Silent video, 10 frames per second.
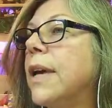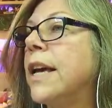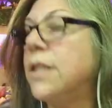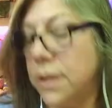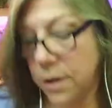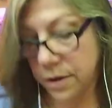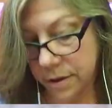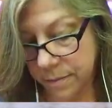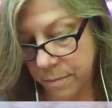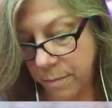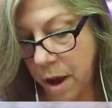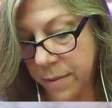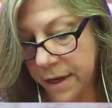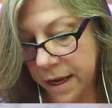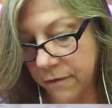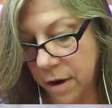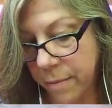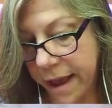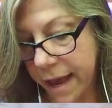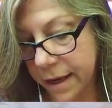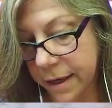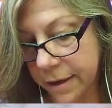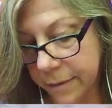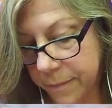edges are popping out of our bag.